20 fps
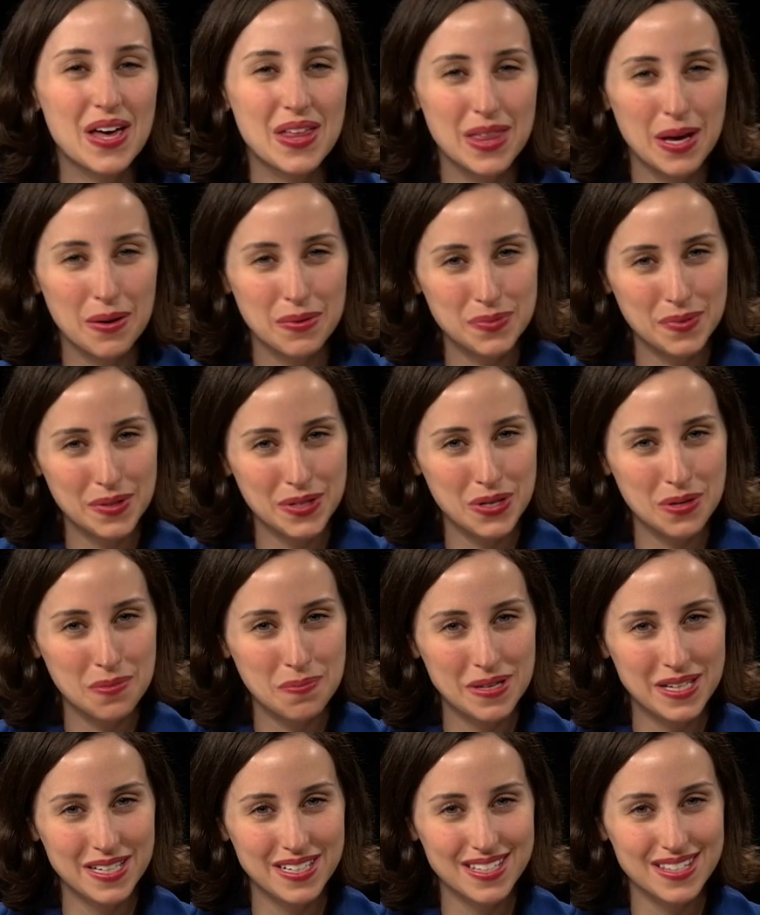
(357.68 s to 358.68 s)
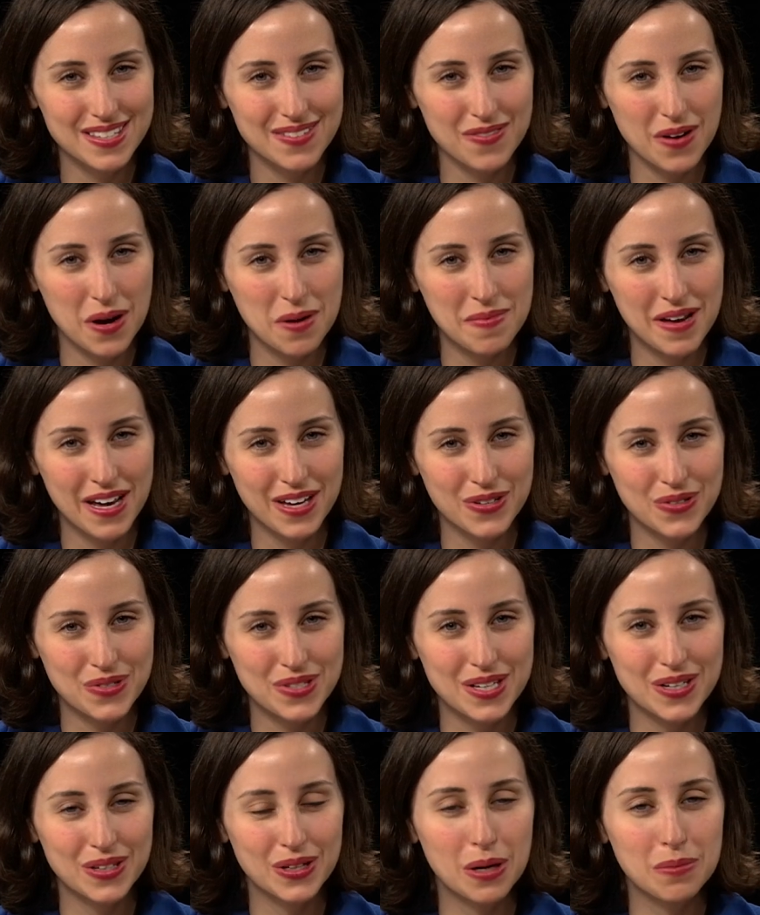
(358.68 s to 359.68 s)
That was Richard Pease from
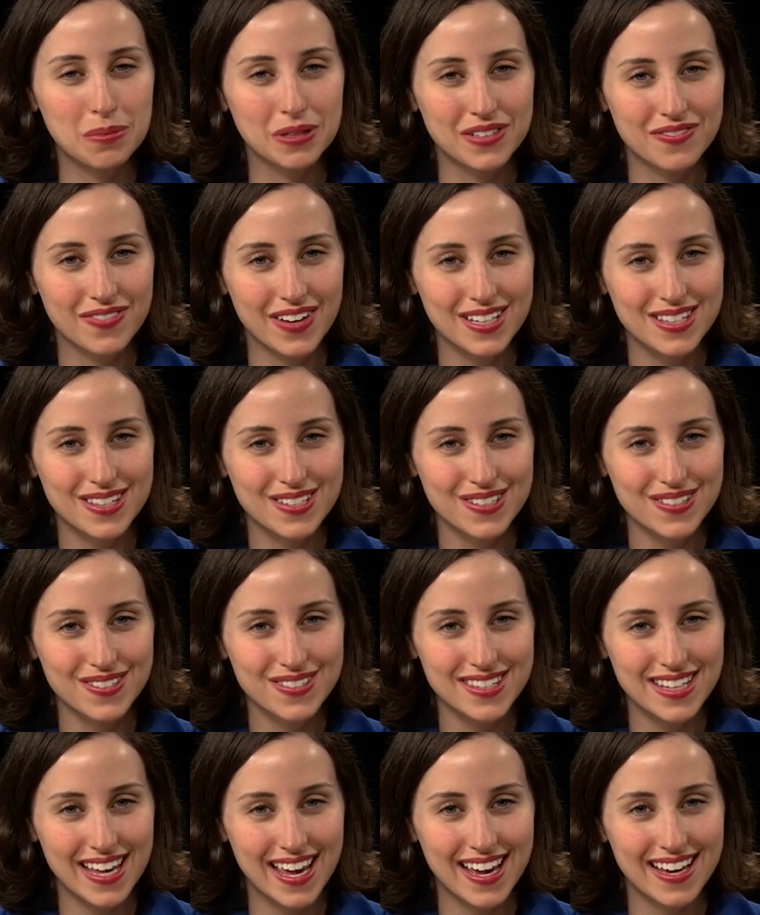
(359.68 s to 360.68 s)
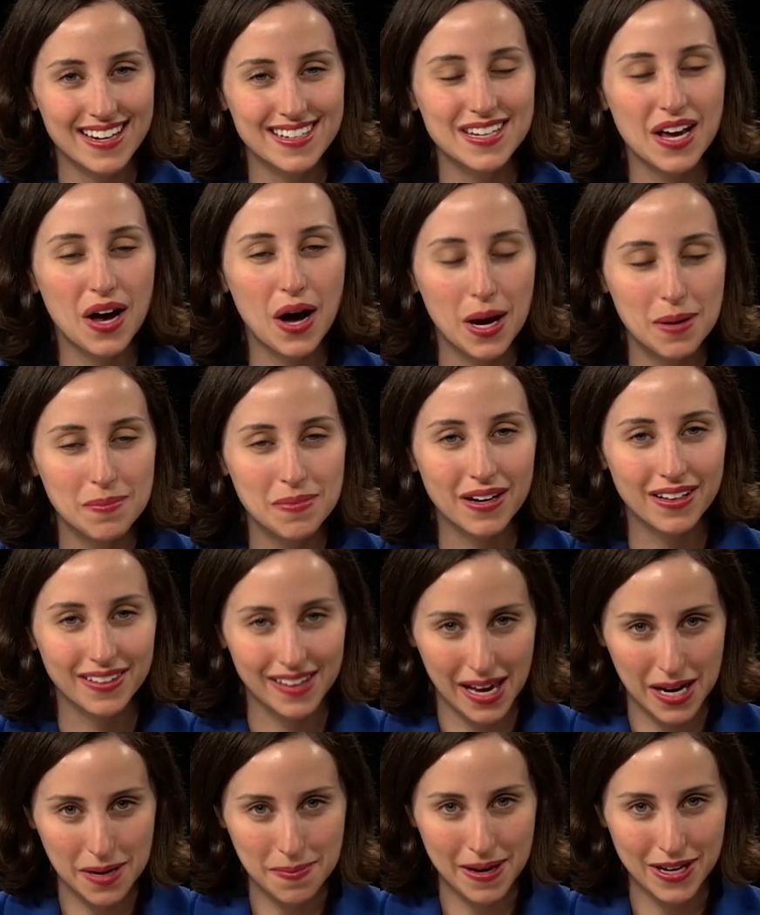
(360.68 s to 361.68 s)
Henderson Global Investors, and I'm
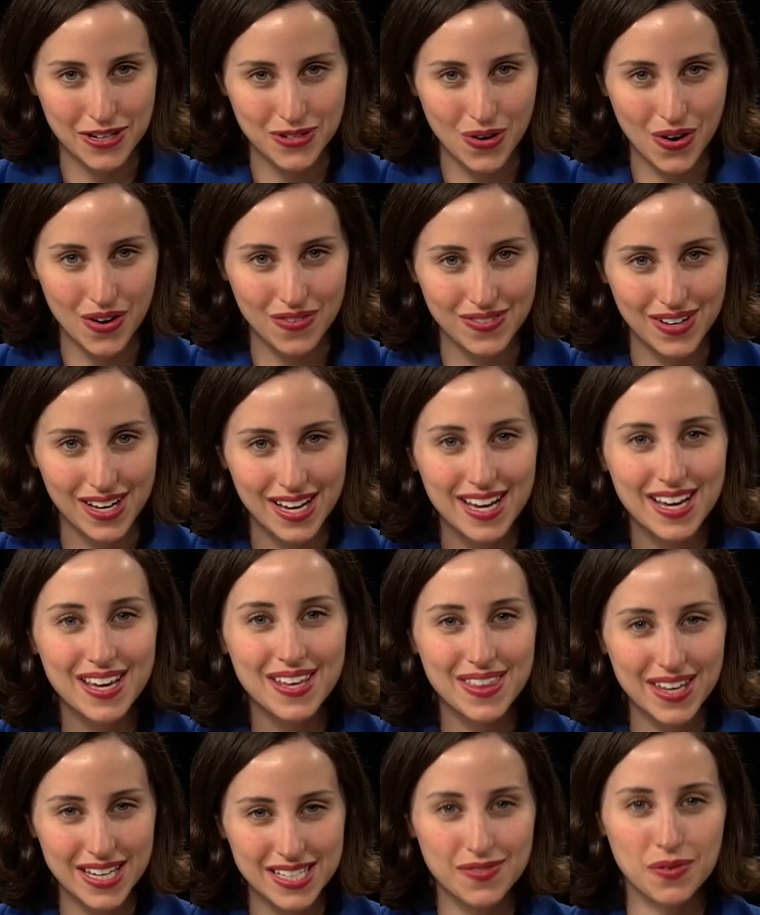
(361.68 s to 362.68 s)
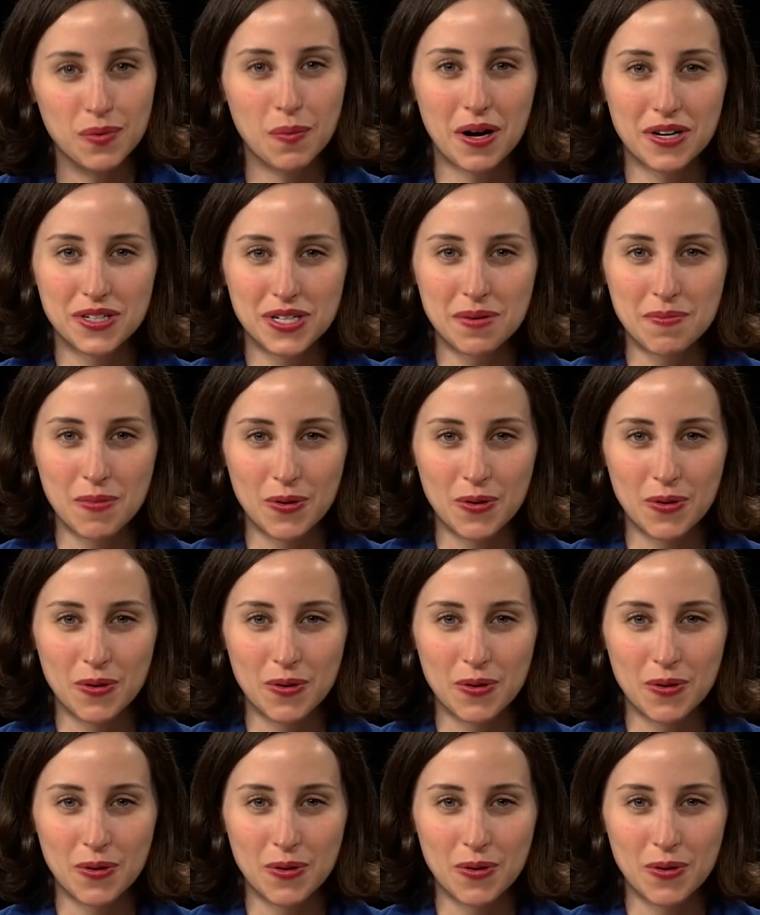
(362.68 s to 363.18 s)
Alana Petroff. Thanks for watching